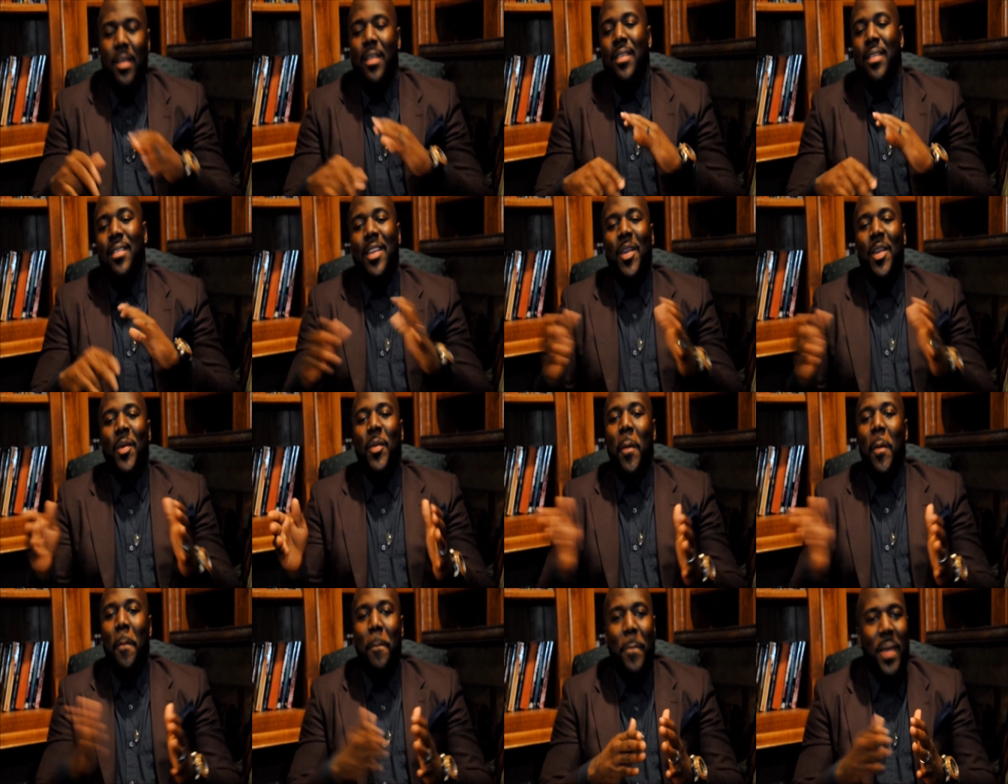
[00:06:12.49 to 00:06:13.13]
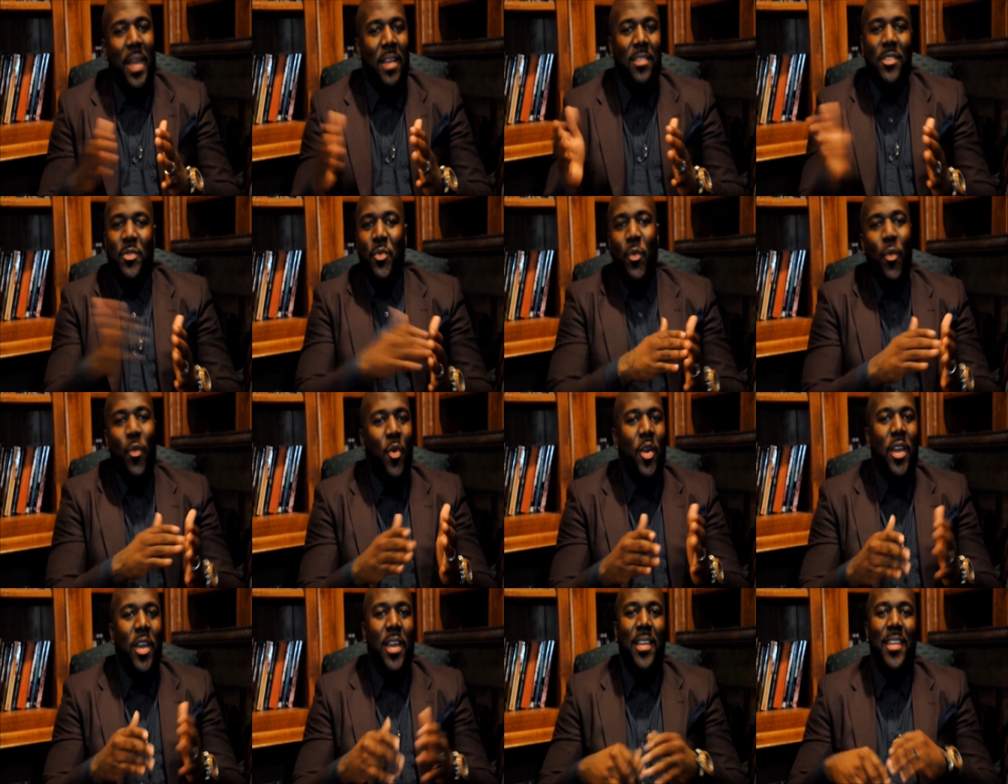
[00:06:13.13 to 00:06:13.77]
You know, the best
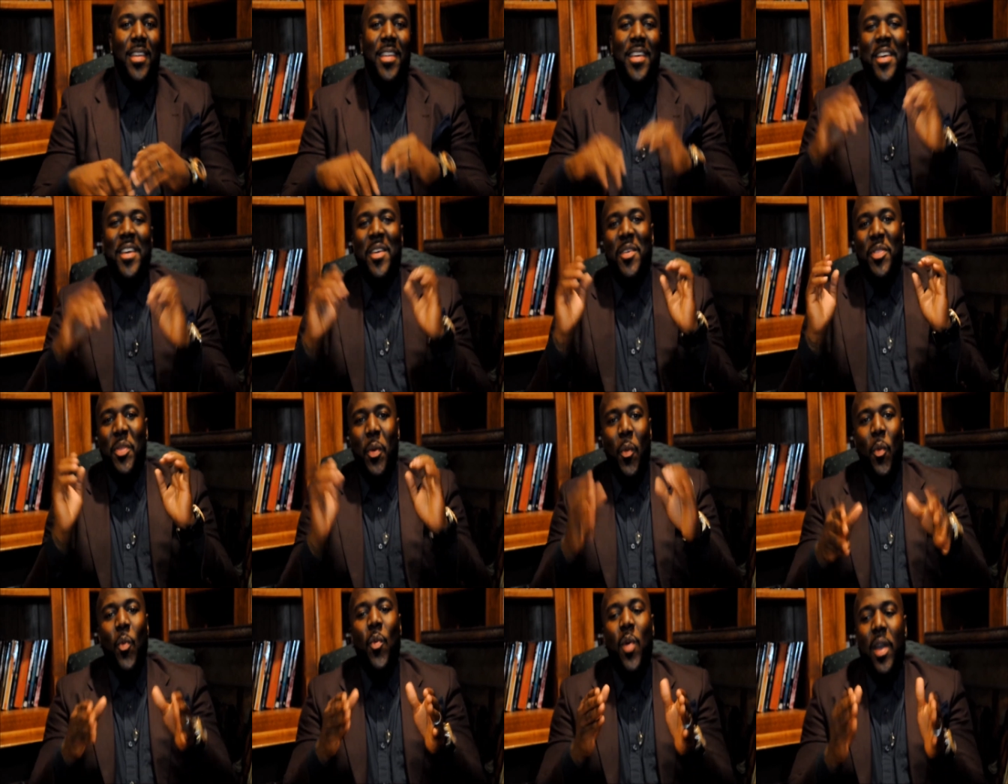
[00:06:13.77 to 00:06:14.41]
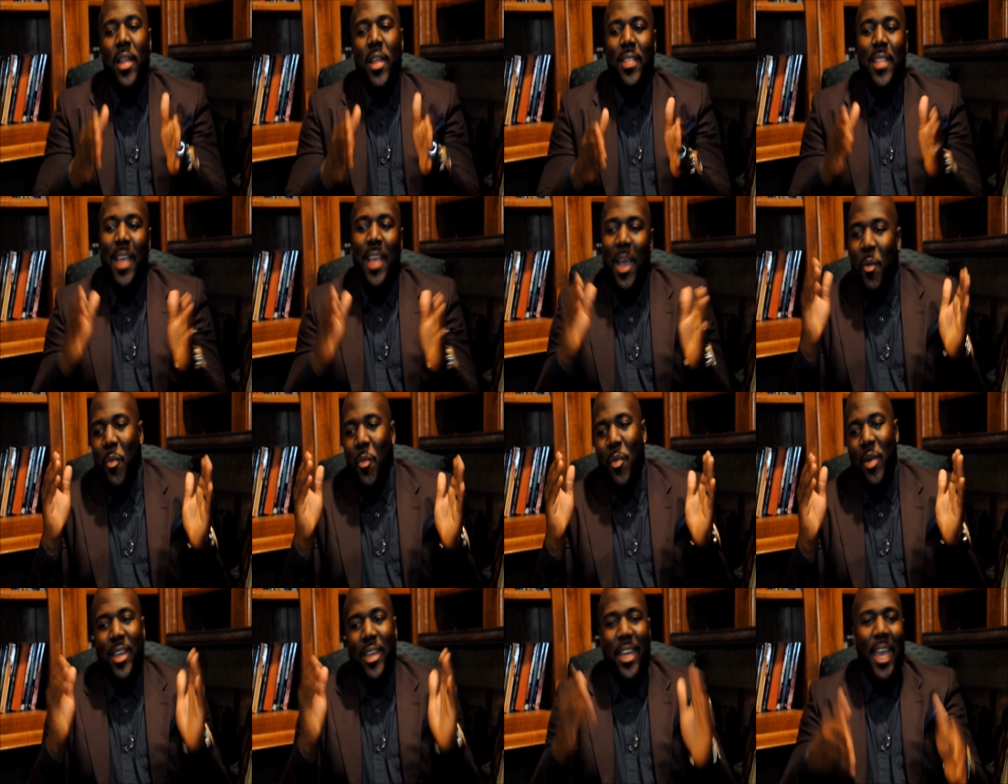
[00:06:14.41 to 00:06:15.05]
one, the one
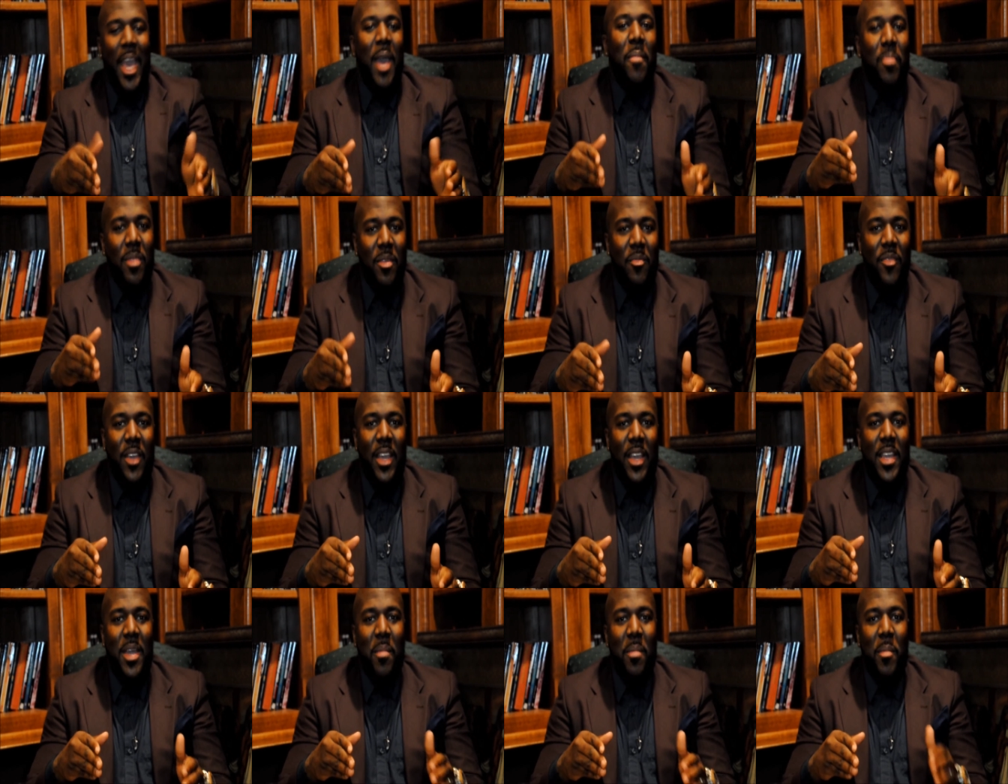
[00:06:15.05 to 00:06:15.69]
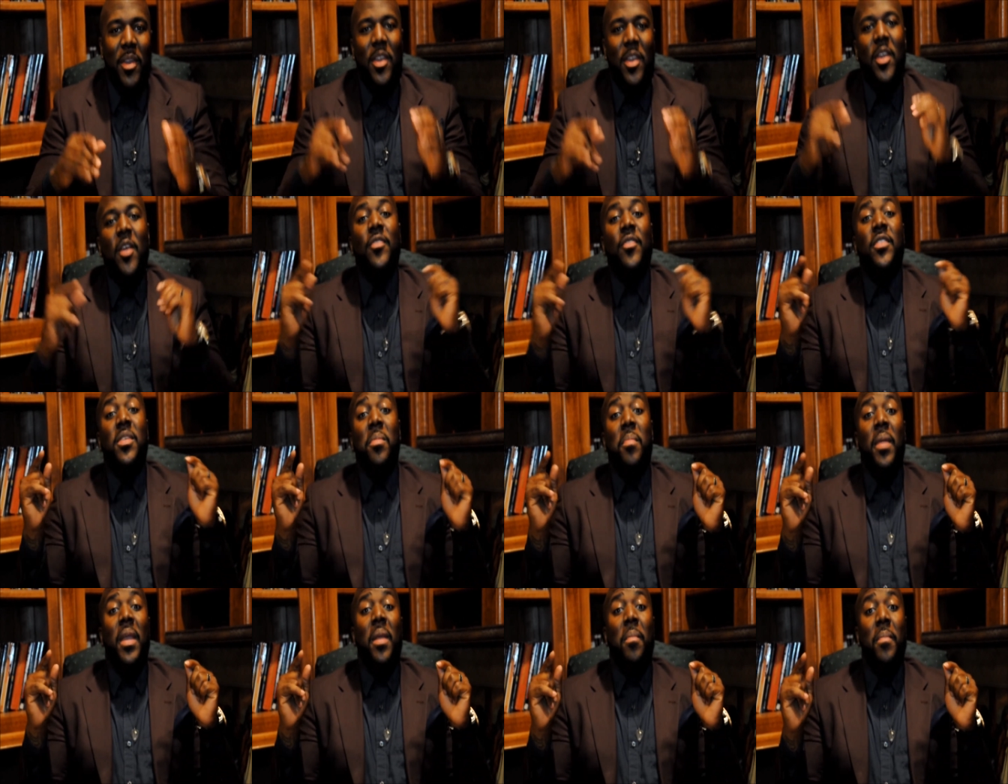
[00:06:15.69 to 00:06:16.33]
that would captivate him enough
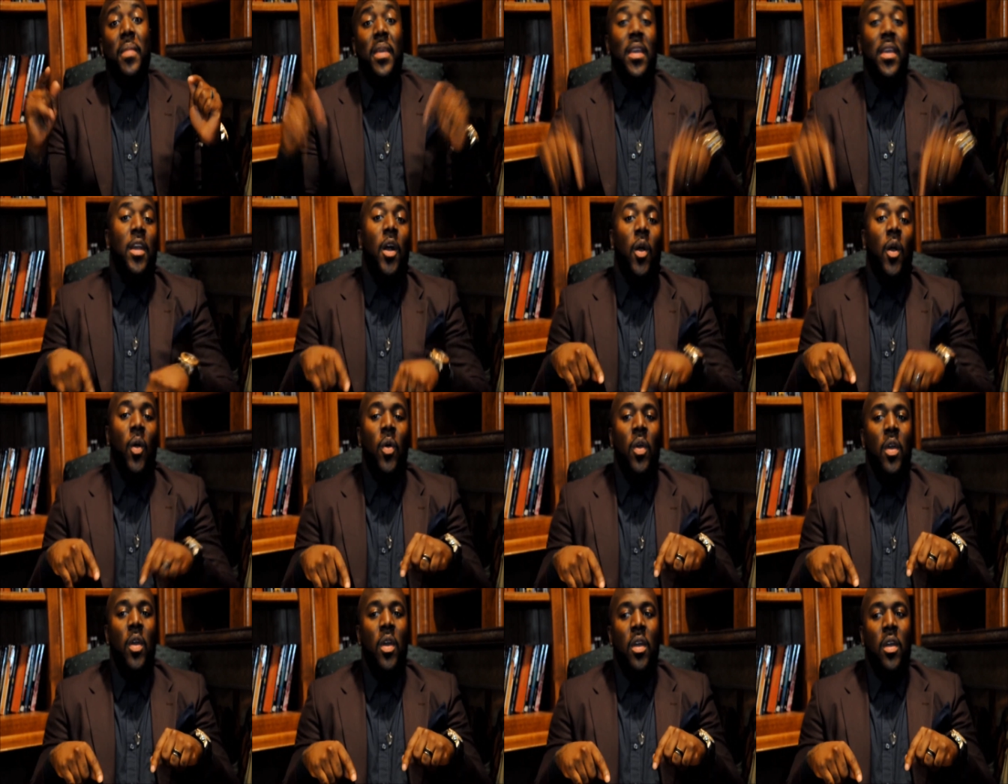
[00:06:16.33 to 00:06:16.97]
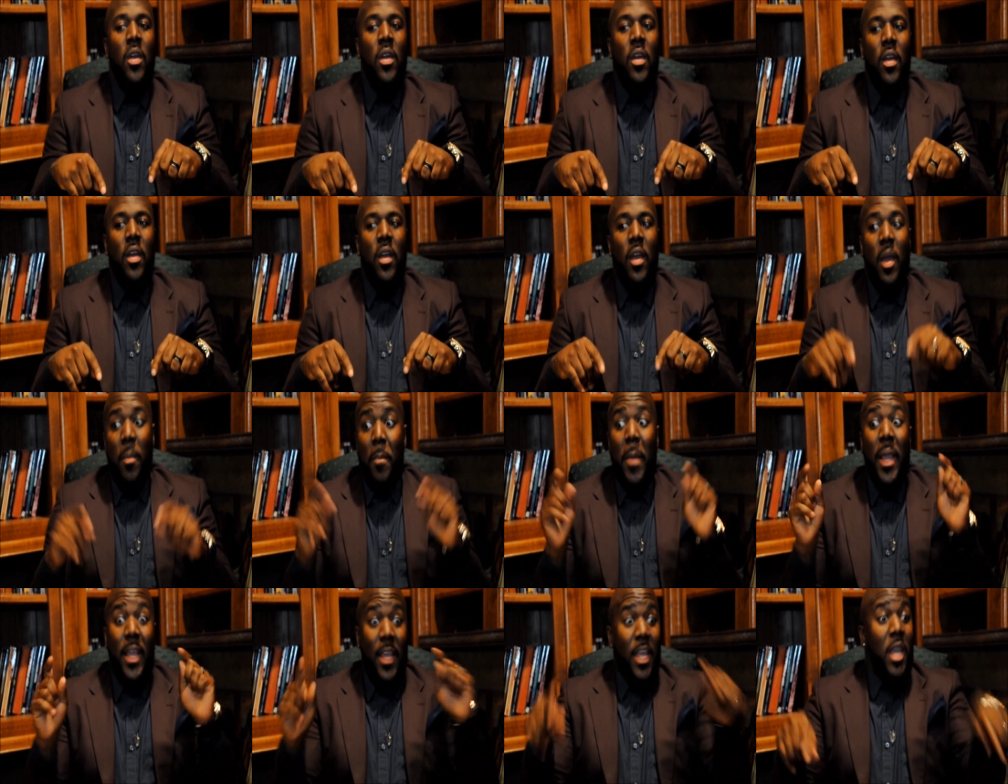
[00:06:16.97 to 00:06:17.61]
to make me go,
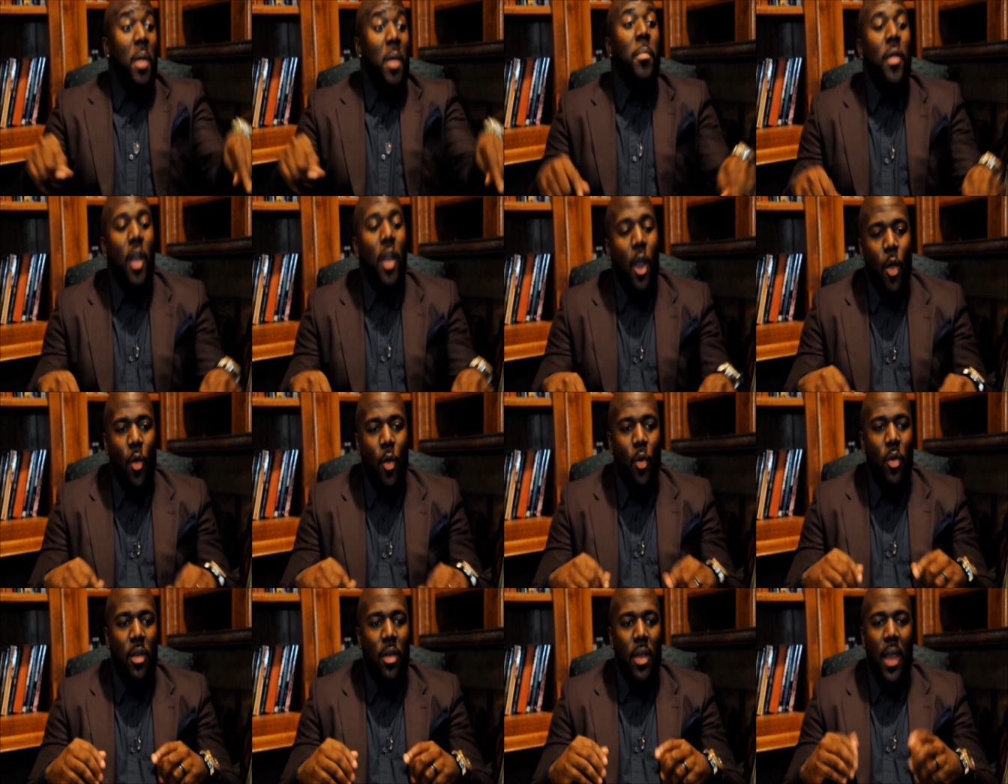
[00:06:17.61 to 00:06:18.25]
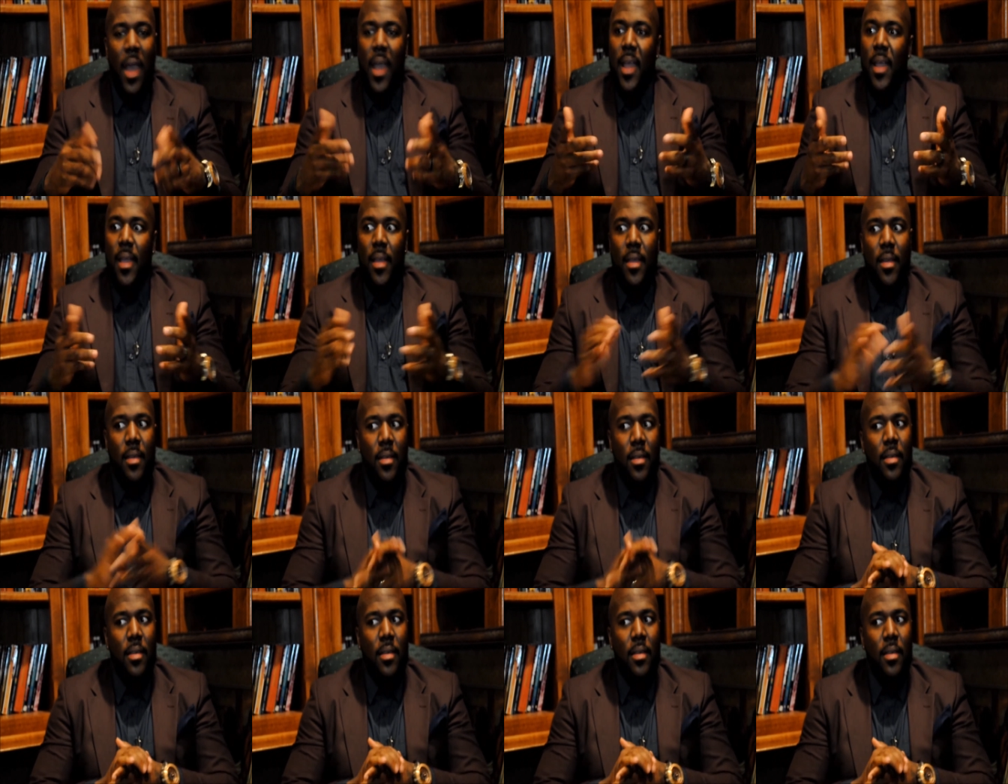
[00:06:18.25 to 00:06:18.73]
and make him go, hey,